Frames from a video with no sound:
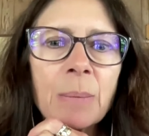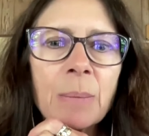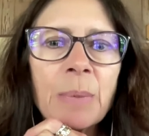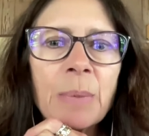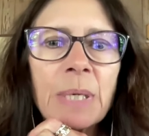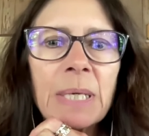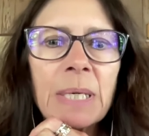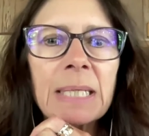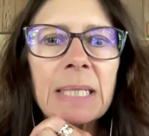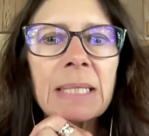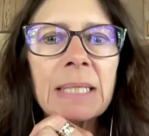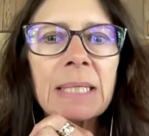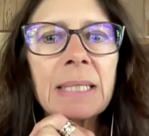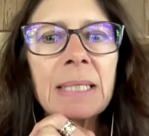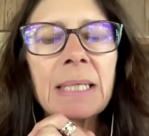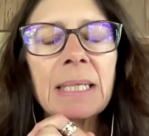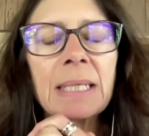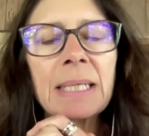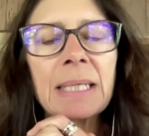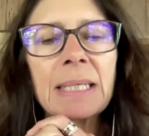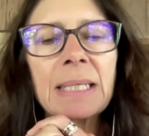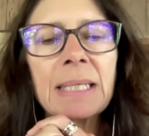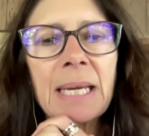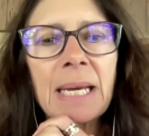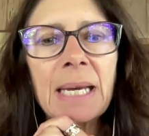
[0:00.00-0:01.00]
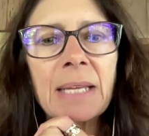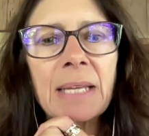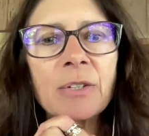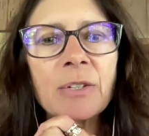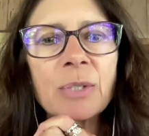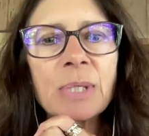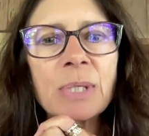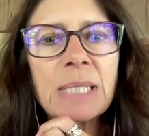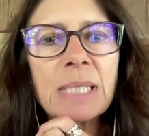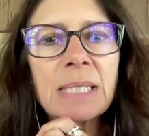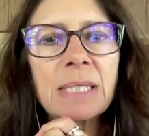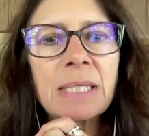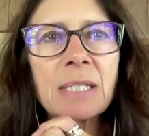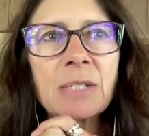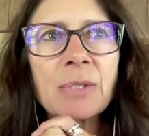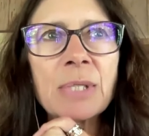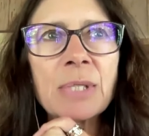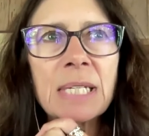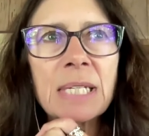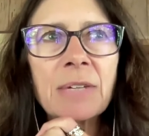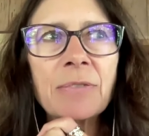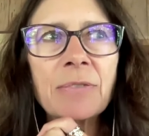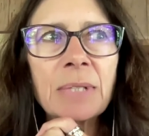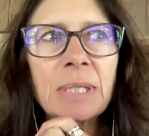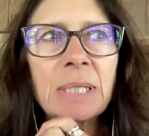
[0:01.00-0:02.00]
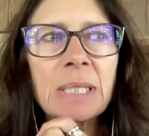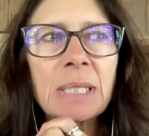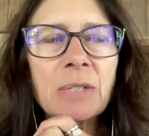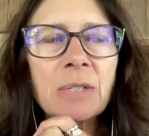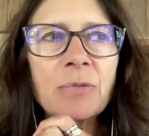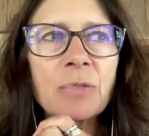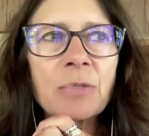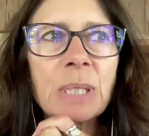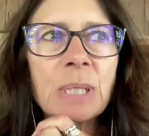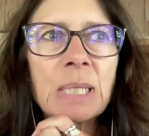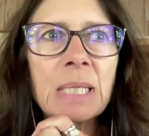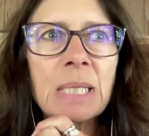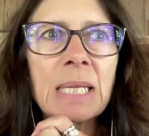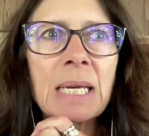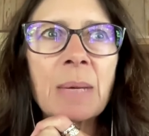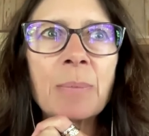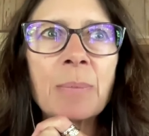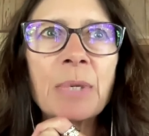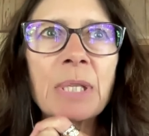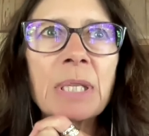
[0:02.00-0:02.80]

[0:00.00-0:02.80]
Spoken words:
But yeah, there's definitely a difference in that.